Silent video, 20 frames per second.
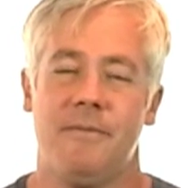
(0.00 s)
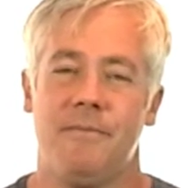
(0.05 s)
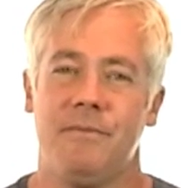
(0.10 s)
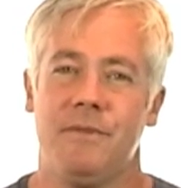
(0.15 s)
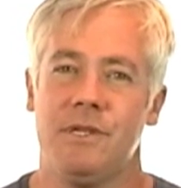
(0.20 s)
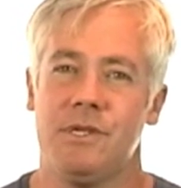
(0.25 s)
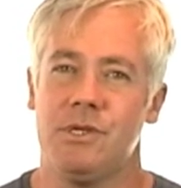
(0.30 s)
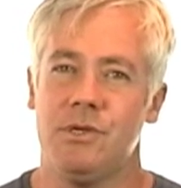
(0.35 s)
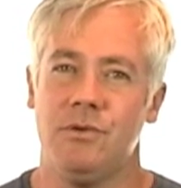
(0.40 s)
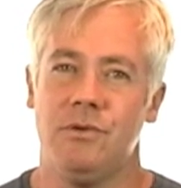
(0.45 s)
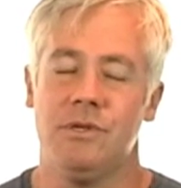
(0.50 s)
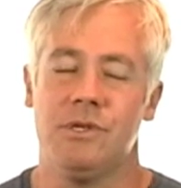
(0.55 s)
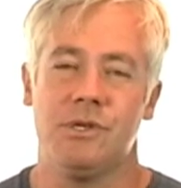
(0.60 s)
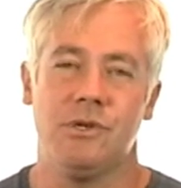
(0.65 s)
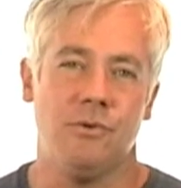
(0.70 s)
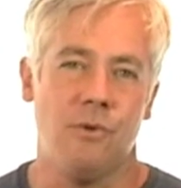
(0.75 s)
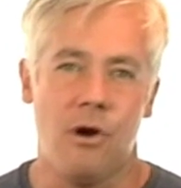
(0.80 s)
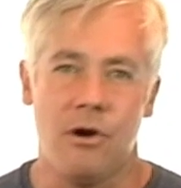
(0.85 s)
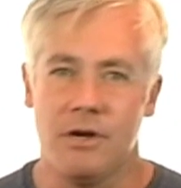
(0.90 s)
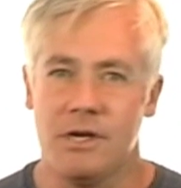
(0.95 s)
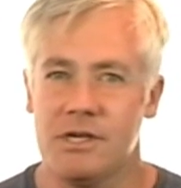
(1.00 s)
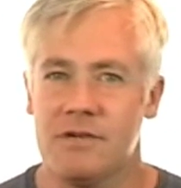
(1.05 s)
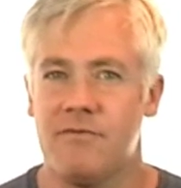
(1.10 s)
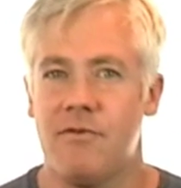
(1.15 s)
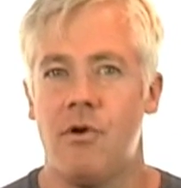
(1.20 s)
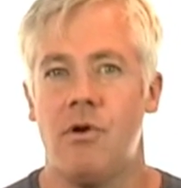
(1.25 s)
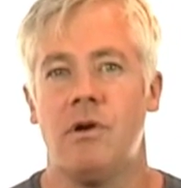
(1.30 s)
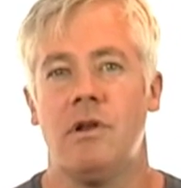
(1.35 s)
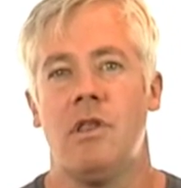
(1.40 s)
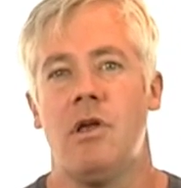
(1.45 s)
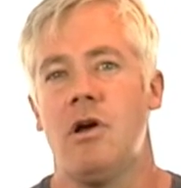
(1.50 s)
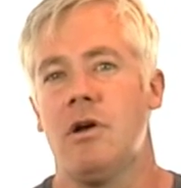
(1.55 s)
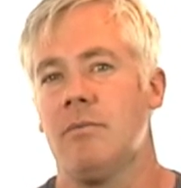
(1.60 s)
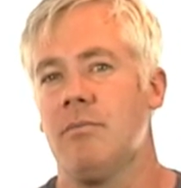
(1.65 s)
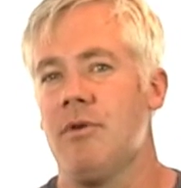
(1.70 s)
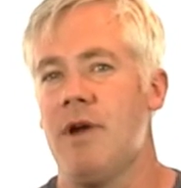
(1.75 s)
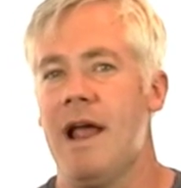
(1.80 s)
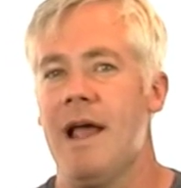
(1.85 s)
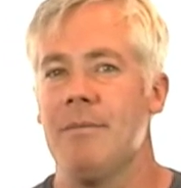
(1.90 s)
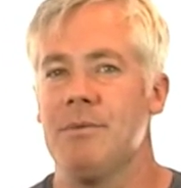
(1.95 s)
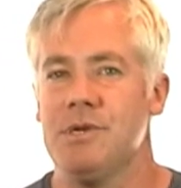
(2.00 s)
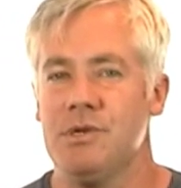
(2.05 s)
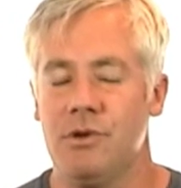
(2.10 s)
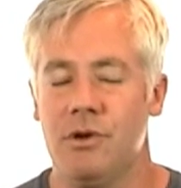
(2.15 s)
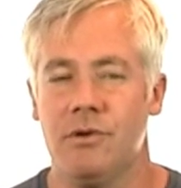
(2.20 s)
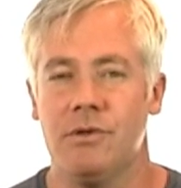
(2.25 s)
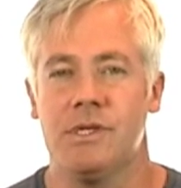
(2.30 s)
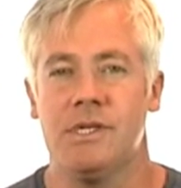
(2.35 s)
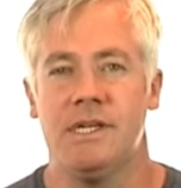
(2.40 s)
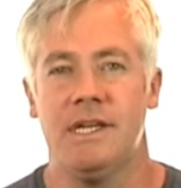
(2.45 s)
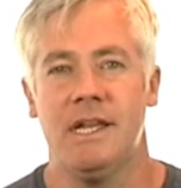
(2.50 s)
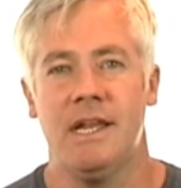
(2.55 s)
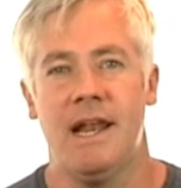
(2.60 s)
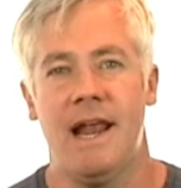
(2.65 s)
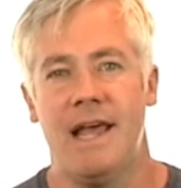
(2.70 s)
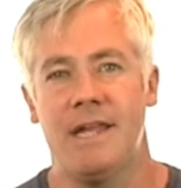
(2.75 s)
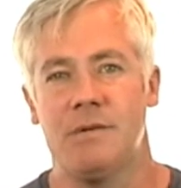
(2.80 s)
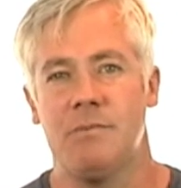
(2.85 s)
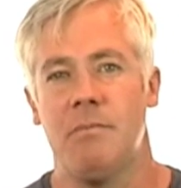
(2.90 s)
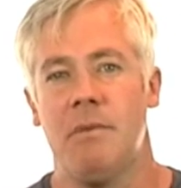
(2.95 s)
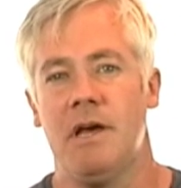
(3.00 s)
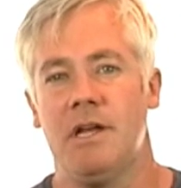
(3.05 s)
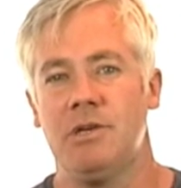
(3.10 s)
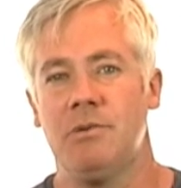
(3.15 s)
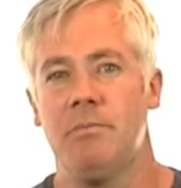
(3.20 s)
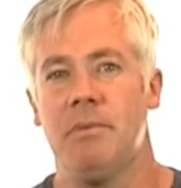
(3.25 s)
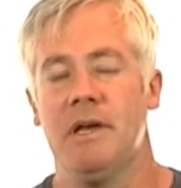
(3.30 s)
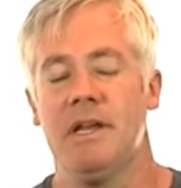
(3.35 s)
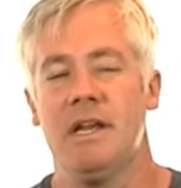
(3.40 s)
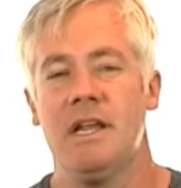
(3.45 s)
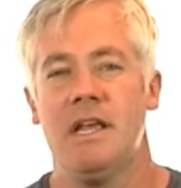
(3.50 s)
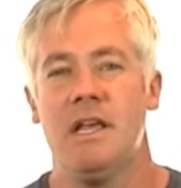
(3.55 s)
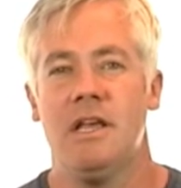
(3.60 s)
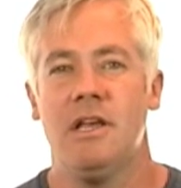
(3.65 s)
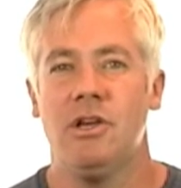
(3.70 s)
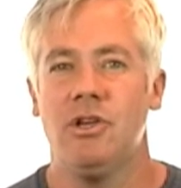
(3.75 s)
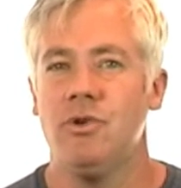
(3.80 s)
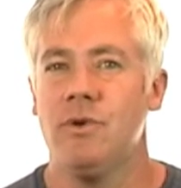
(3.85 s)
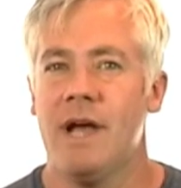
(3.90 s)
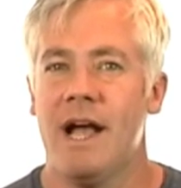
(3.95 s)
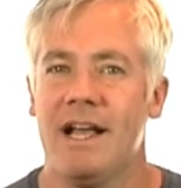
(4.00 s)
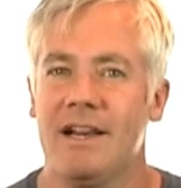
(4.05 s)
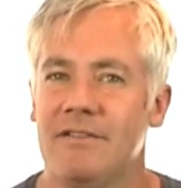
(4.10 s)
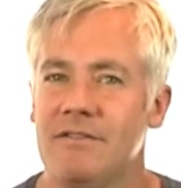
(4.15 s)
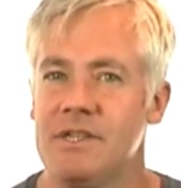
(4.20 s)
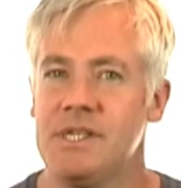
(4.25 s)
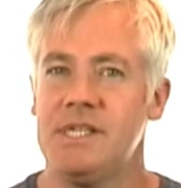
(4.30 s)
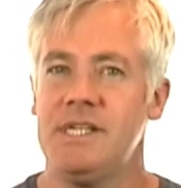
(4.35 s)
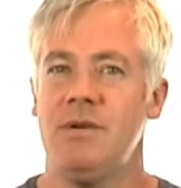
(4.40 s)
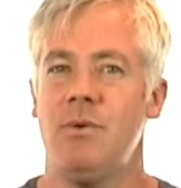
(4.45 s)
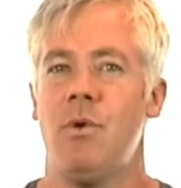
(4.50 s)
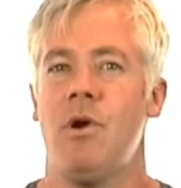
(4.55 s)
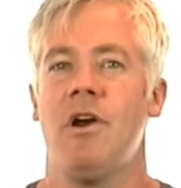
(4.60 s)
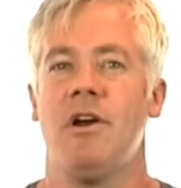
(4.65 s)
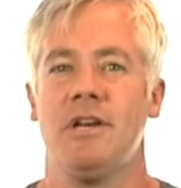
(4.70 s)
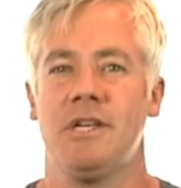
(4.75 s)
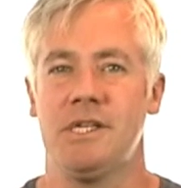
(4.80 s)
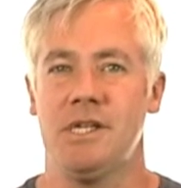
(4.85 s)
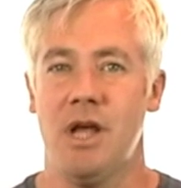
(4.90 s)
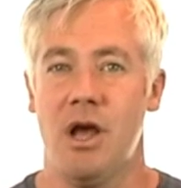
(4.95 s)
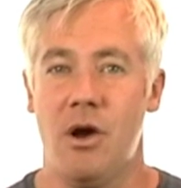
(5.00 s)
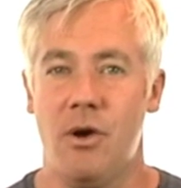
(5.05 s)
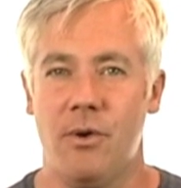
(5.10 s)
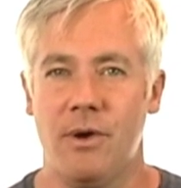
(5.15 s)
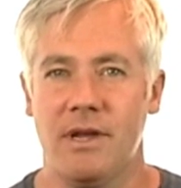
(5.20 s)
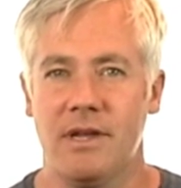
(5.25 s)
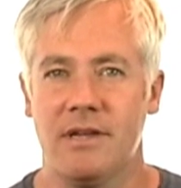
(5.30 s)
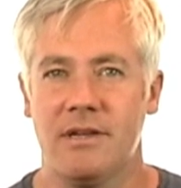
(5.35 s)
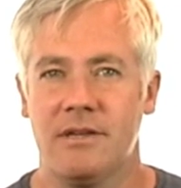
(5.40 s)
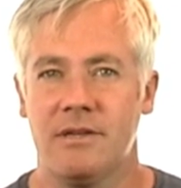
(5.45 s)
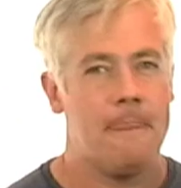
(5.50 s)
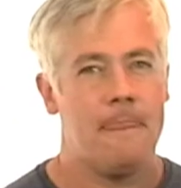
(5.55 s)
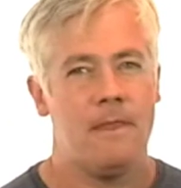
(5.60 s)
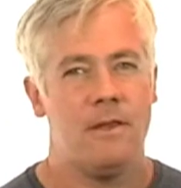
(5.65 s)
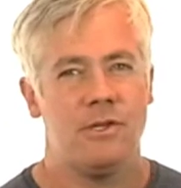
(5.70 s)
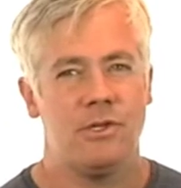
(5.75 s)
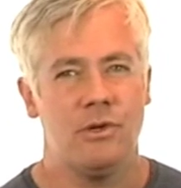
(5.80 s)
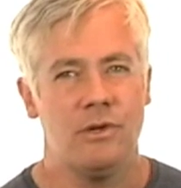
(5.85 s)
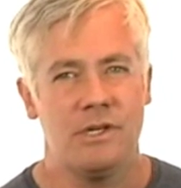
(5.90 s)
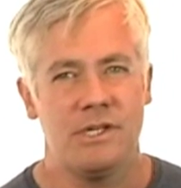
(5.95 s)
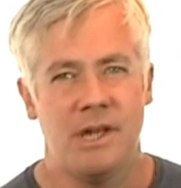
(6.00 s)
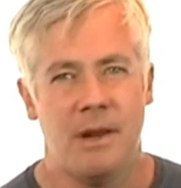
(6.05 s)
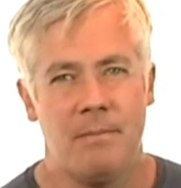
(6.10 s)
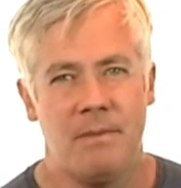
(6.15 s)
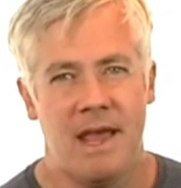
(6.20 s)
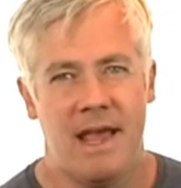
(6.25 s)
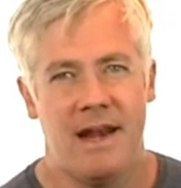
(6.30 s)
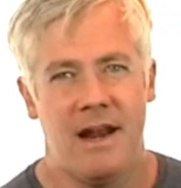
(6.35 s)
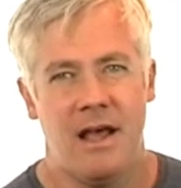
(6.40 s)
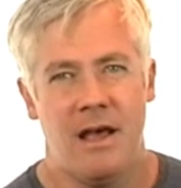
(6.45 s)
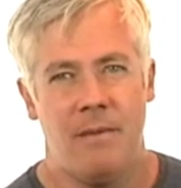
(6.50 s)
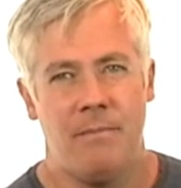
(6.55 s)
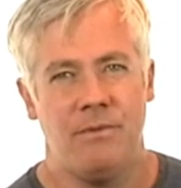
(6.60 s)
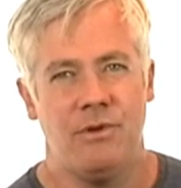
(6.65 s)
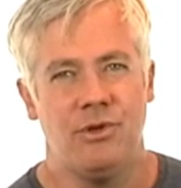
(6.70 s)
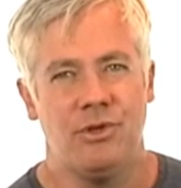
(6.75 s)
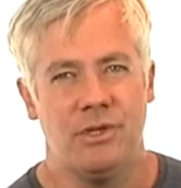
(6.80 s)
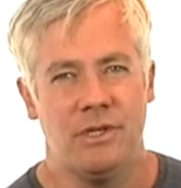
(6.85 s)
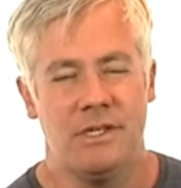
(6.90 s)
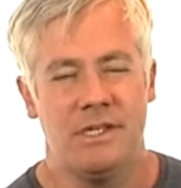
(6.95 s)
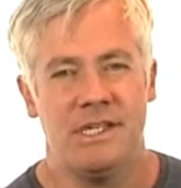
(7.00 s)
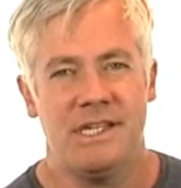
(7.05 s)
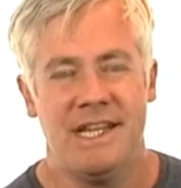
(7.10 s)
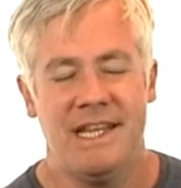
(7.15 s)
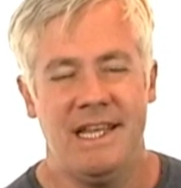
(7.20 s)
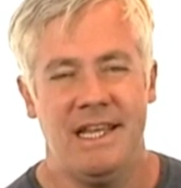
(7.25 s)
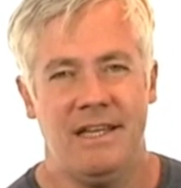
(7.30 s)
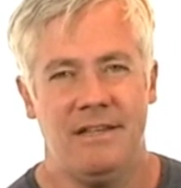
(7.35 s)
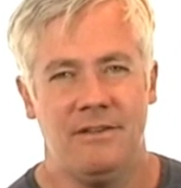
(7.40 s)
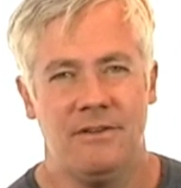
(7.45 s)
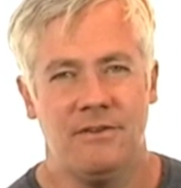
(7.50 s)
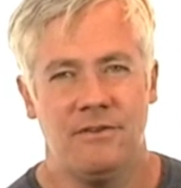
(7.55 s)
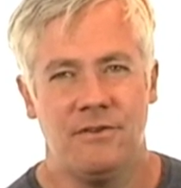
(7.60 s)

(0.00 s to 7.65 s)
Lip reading: The students who aren't as far along, perhaps you don't see it as much, but you kind of see where it's going. So to sum that up, you should see in the